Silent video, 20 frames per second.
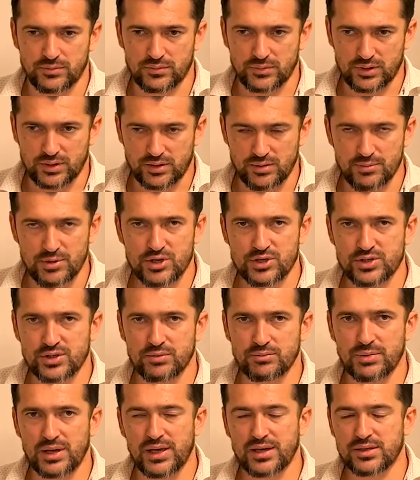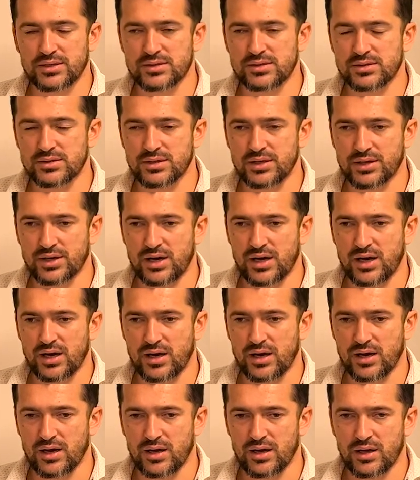commercial banks, there
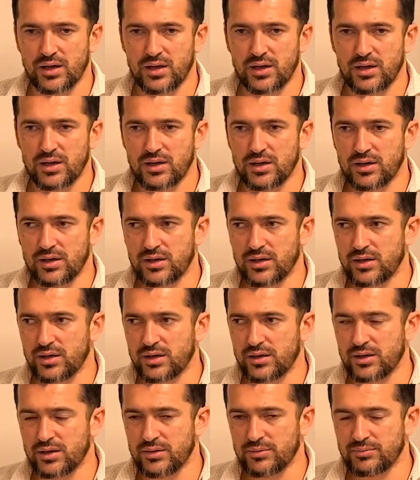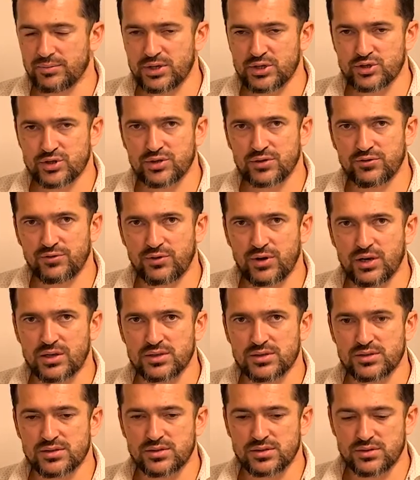are pension
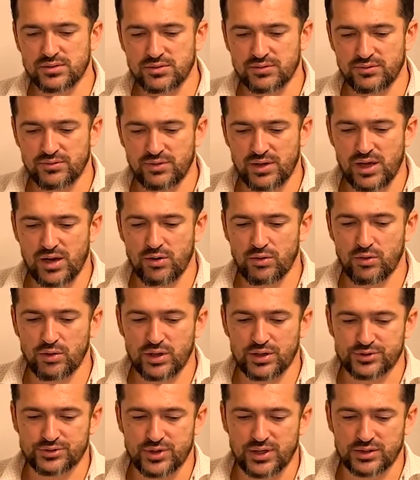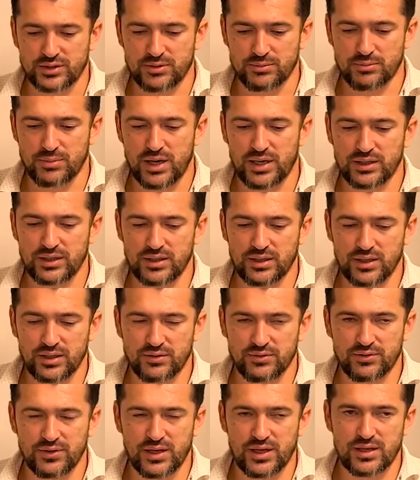funds, they are well attracting money
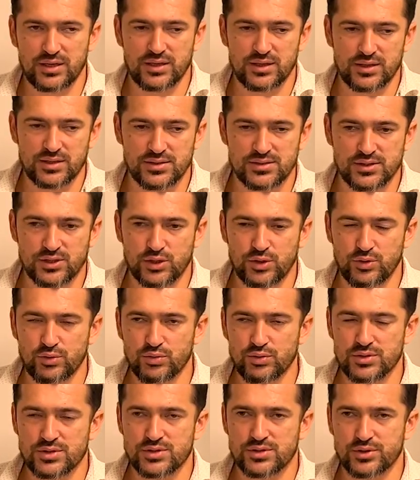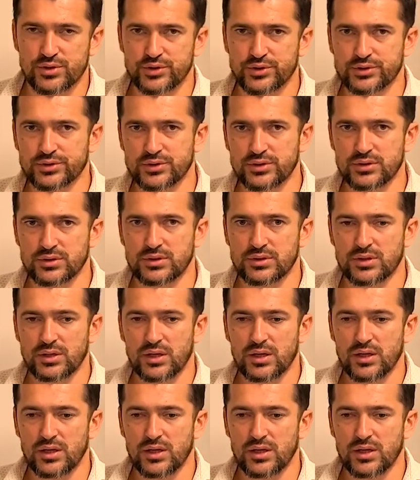and they execute certain